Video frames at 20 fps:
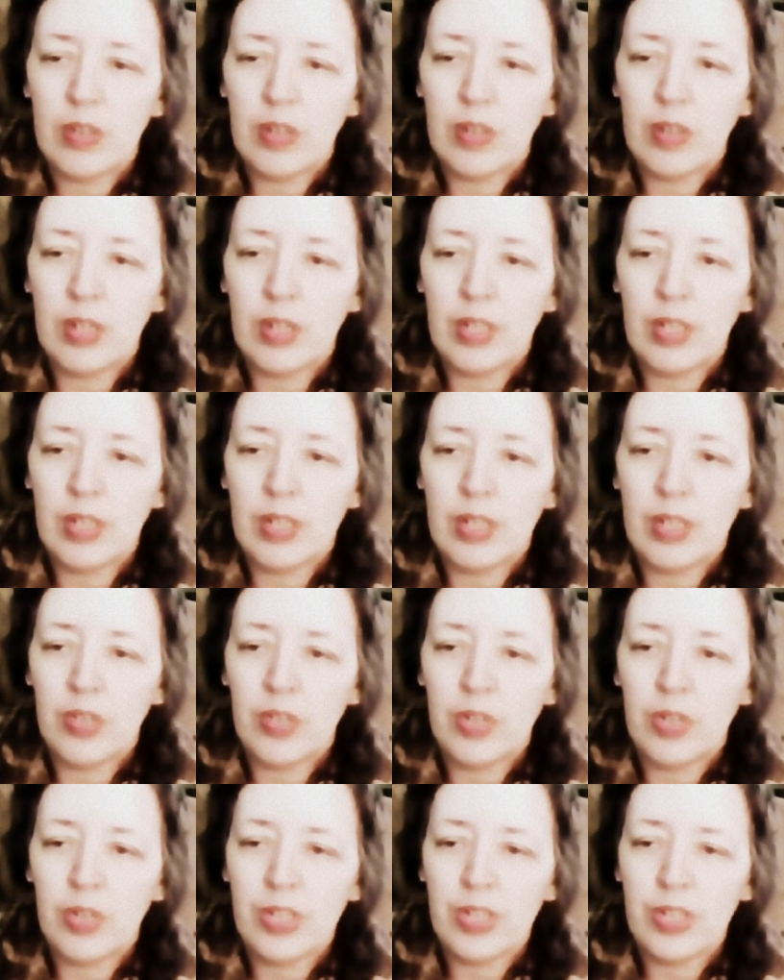and then
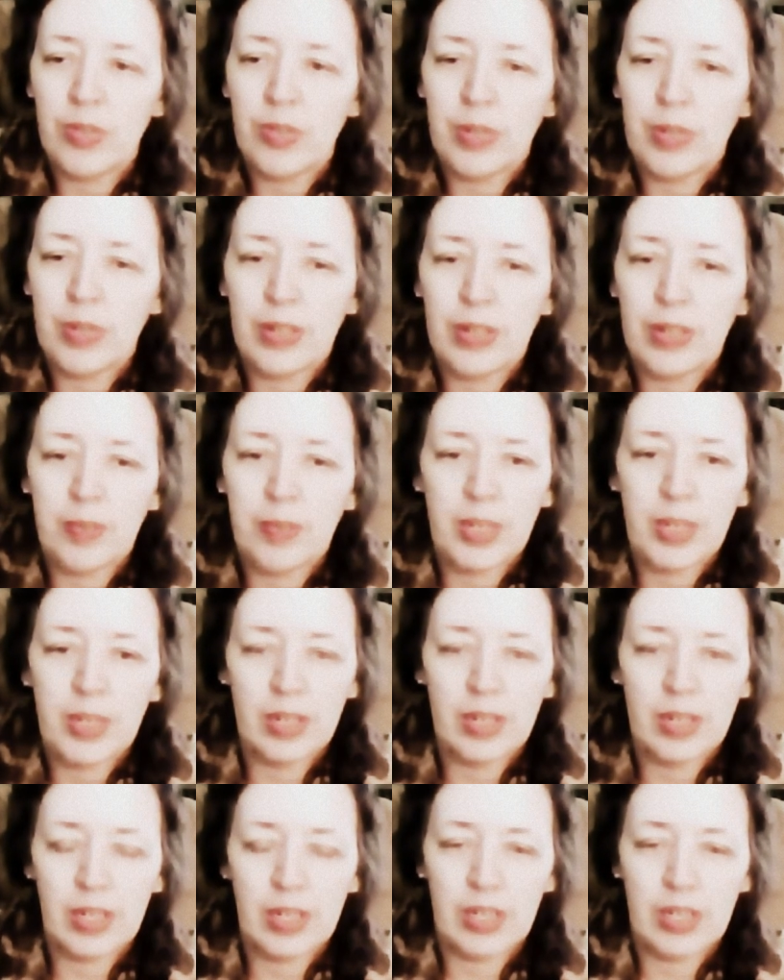trace around and make
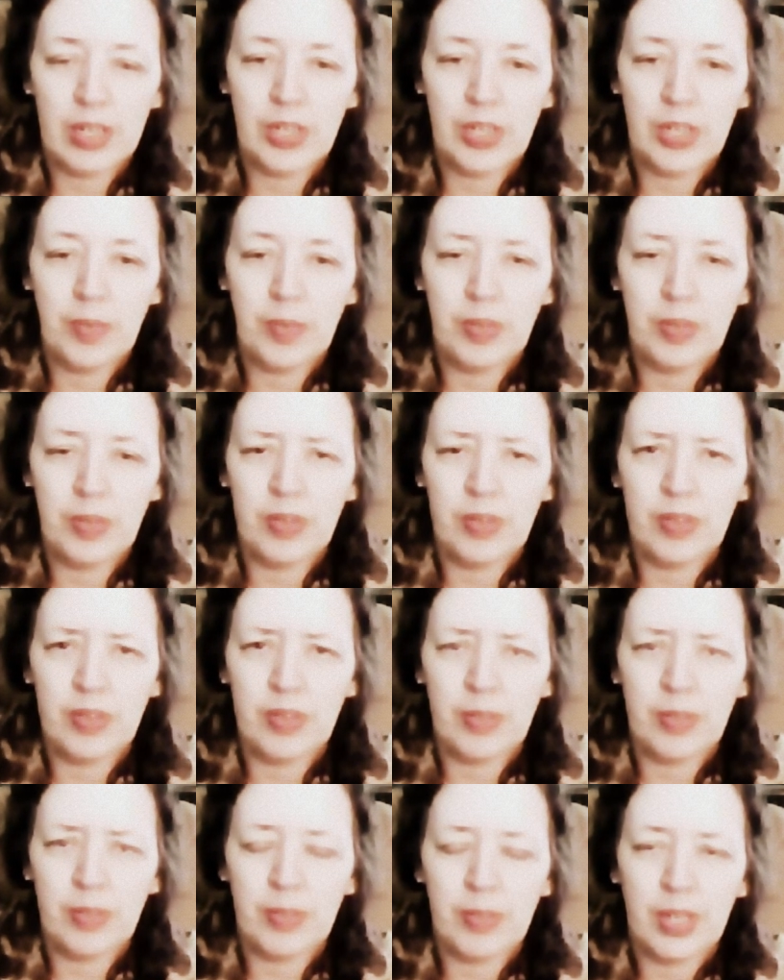it like a template or
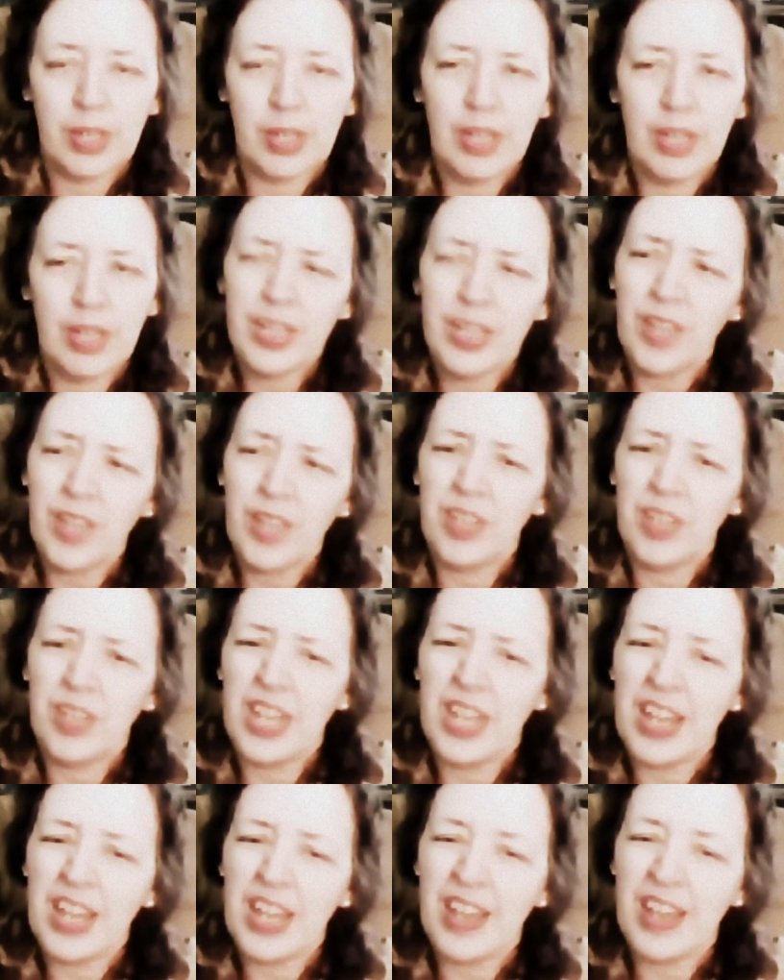something. I
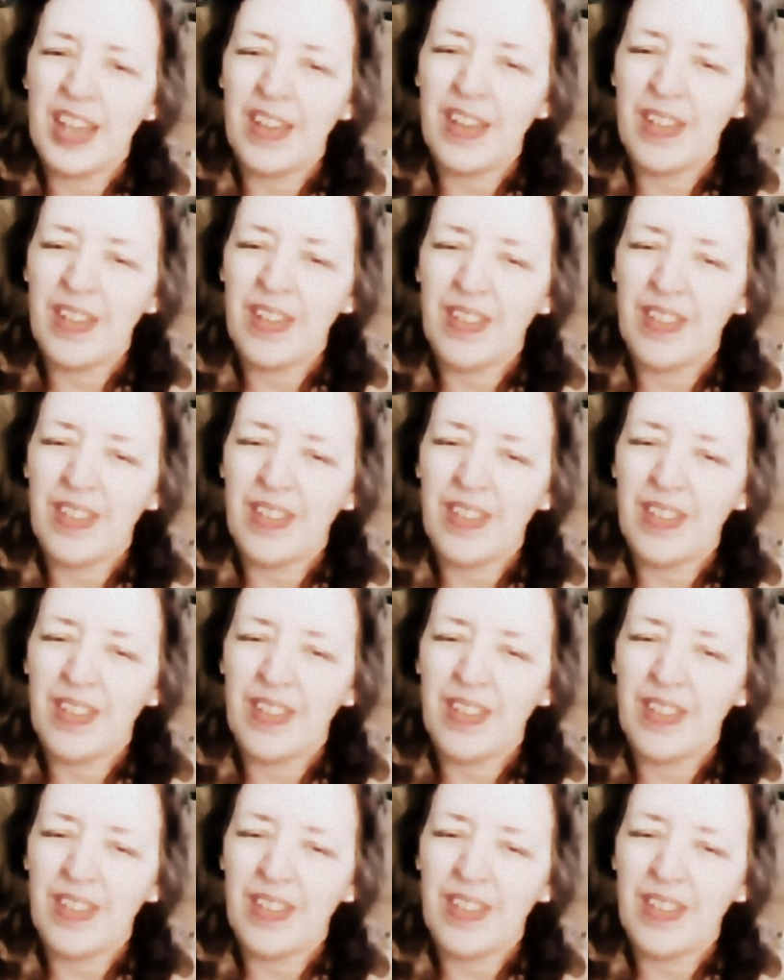don't know.